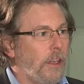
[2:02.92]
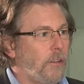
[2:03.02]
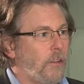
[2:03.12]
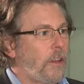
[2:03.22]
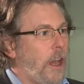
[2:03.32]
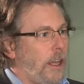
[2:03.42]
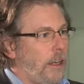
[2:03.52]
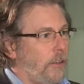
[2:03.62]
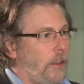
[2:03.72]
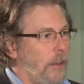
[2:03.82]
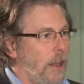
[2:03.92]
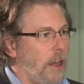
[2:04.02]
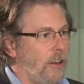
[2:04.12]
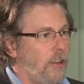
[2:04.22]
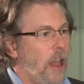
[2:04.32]
in societies at
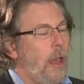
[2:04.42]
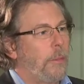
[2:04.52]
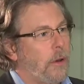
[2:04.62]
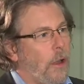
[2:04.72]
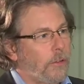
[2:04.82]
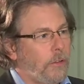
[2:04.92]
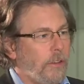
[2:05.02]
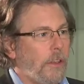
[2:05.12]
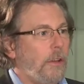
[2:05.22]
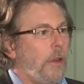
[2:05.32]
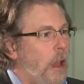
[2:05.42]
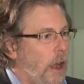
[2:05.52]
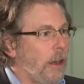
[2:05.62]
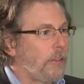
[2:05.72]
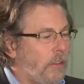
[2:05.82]
large, but also these are